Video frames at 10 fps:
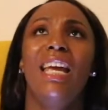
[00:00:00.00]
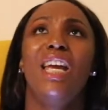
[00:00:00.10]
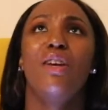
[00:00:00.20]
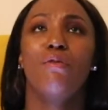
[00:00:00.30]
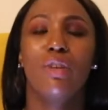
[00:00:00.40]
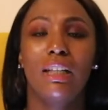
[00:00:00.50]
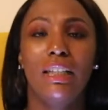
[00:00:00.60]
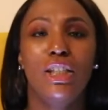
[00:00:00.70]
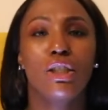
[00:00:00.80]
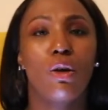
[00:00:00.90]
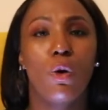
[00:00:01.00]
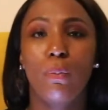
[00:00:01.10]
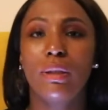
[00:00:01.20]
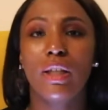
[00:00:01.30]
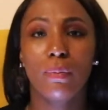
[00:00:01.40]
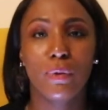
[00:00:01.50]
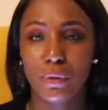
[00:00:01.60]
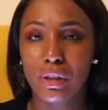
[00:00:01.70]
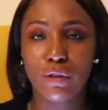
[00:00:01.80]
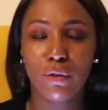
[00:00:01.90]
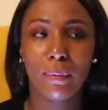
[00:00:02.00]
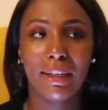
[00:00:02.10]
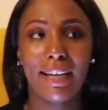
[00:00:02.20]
It really just opened up doors for me.